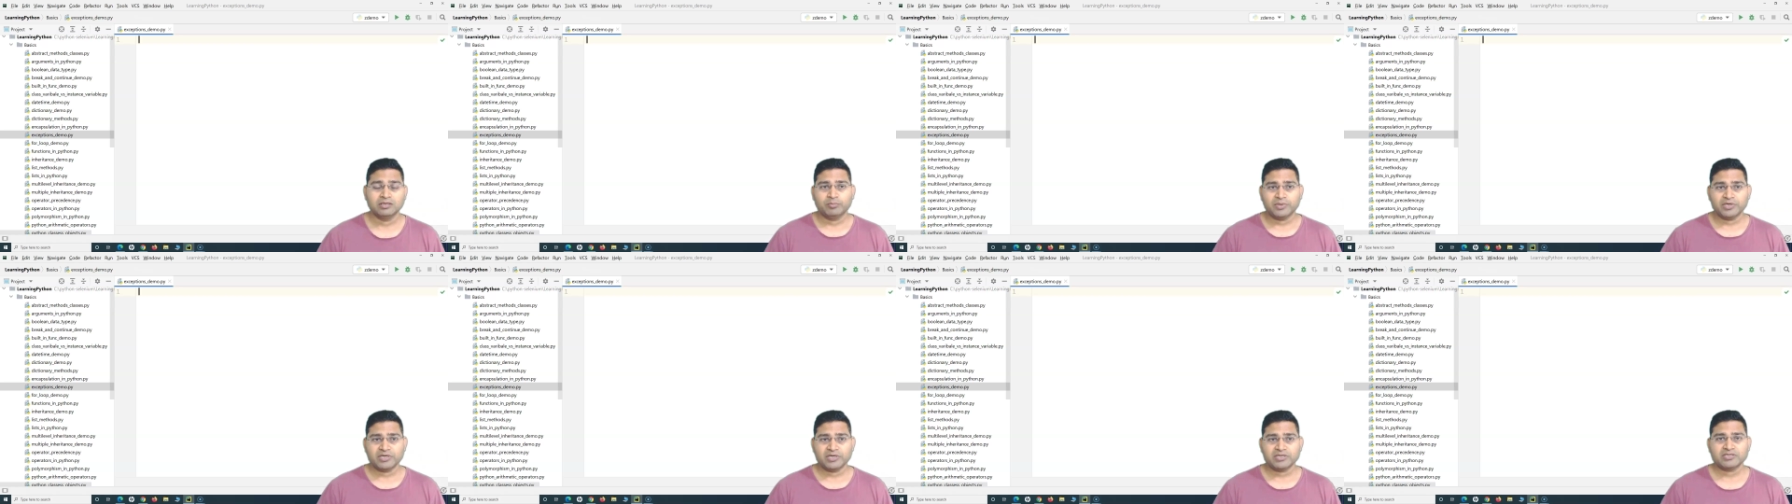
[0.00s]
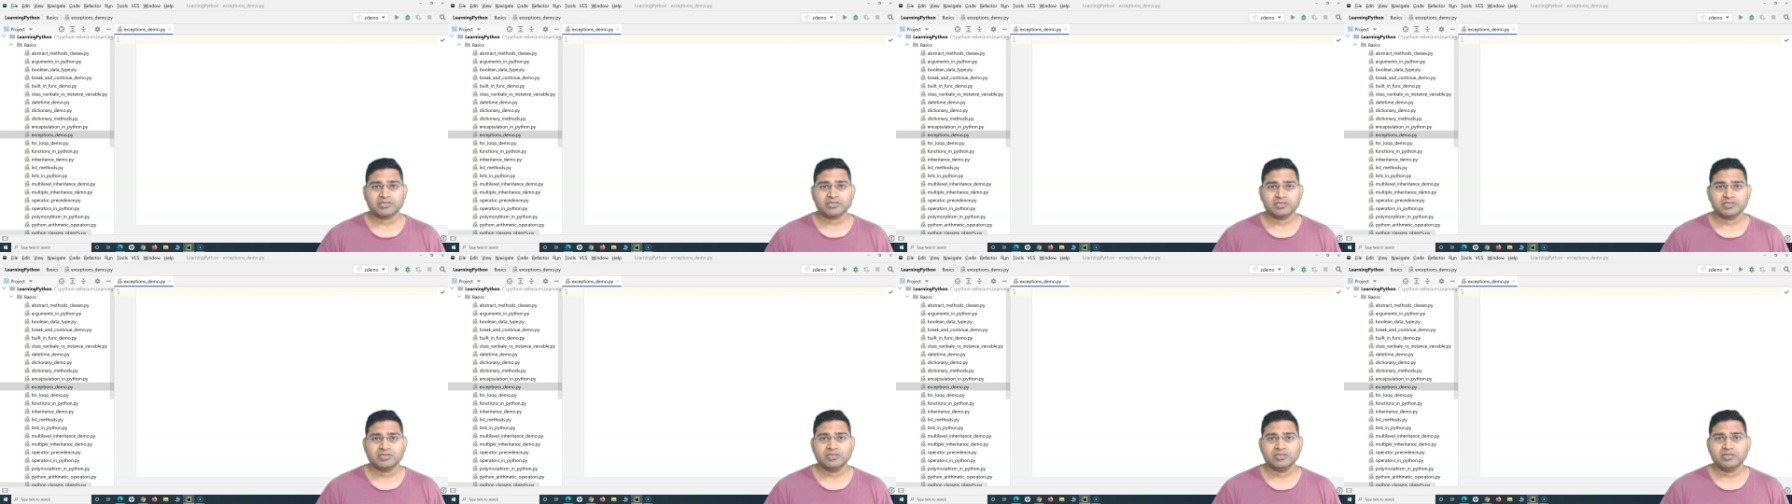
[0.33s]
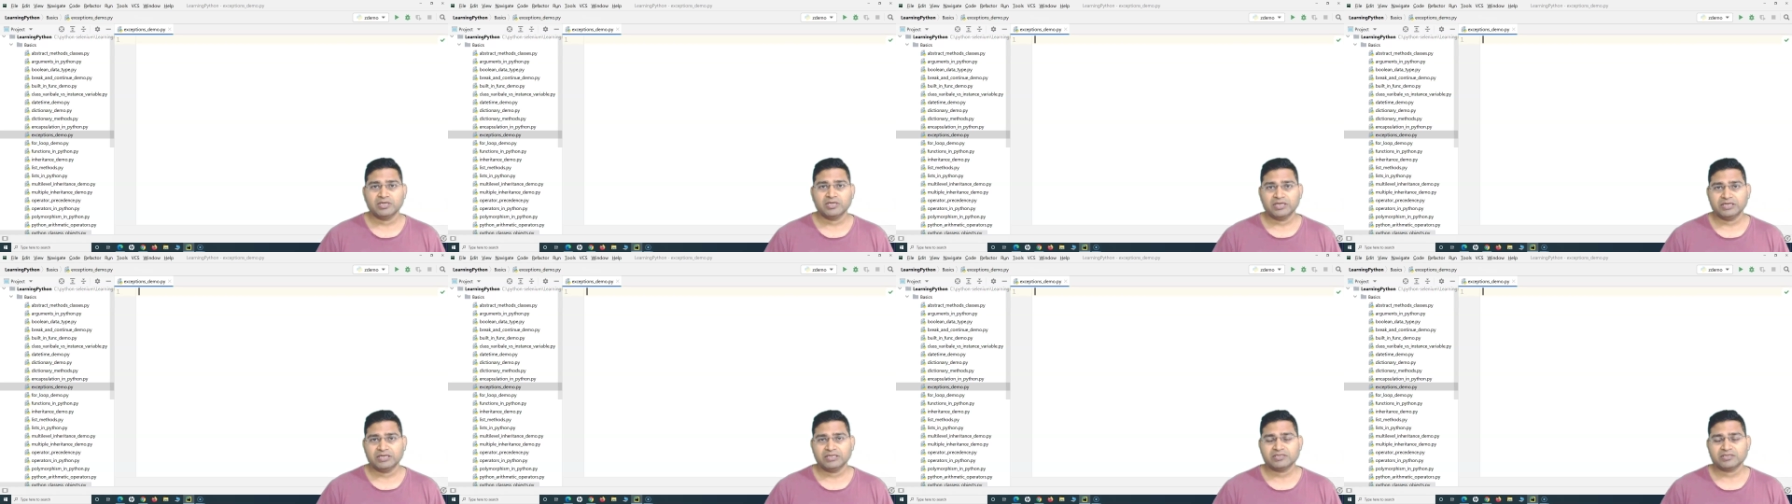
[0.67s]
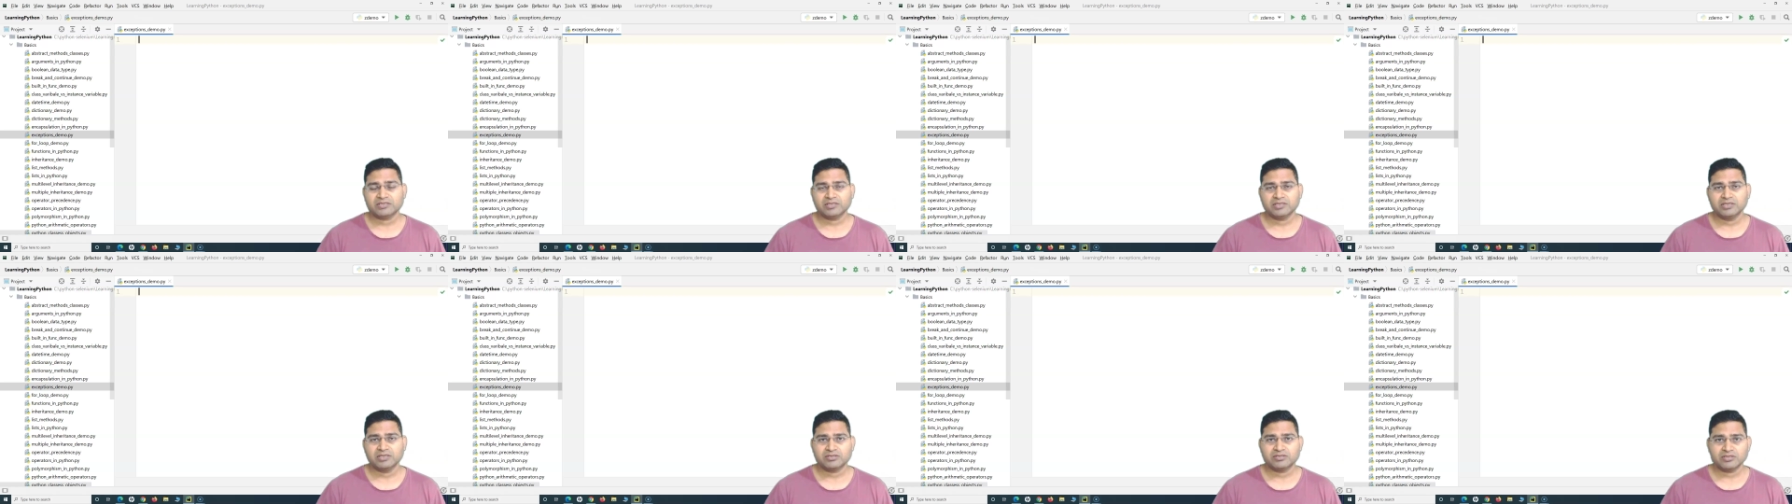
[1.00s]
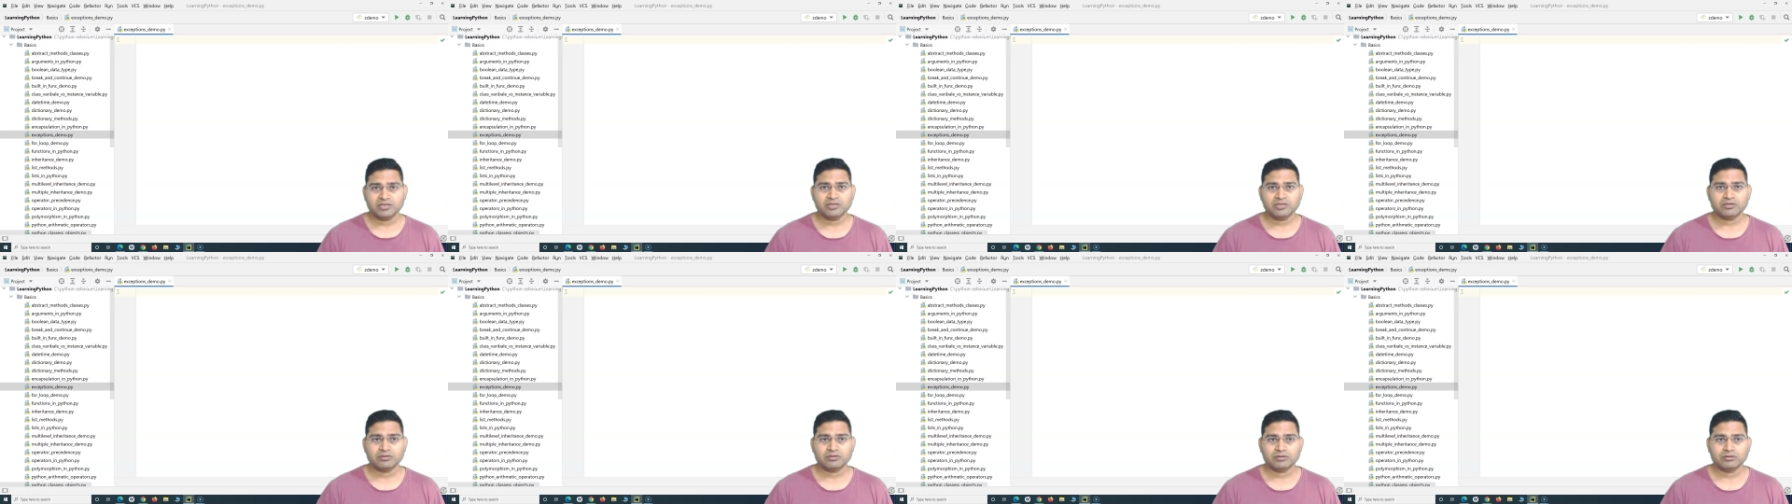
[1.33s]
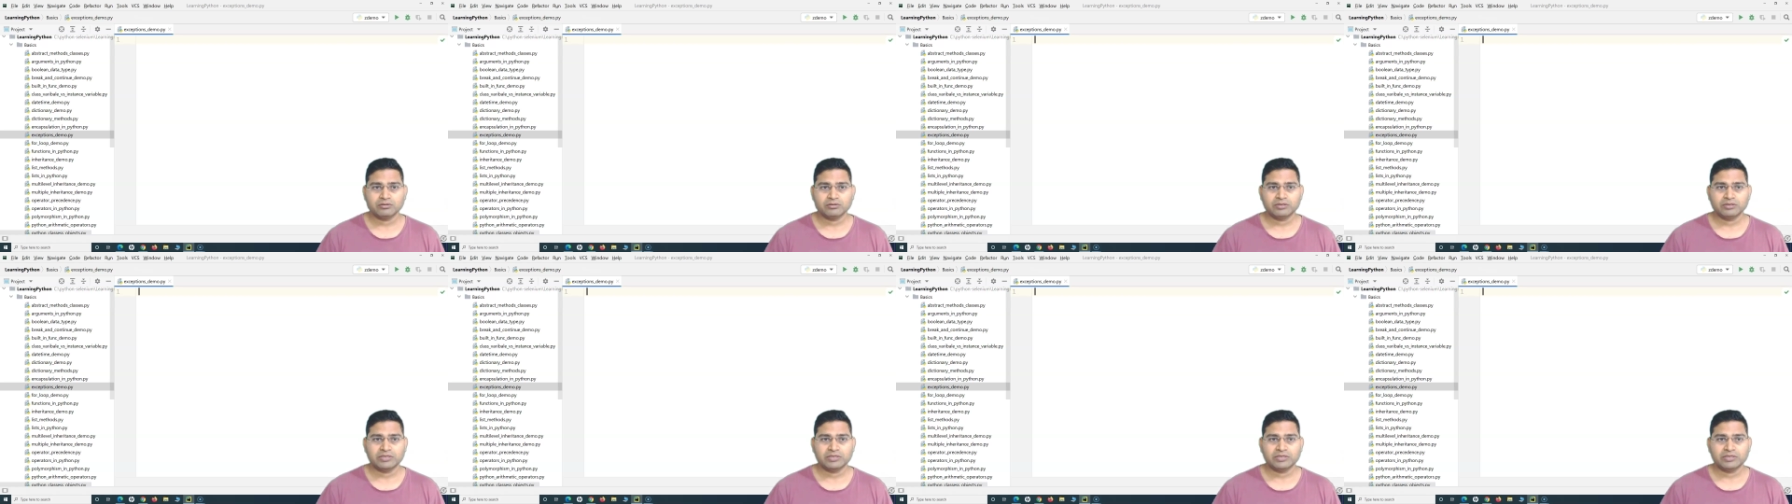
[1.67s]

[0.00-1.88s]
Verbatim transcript: person is zero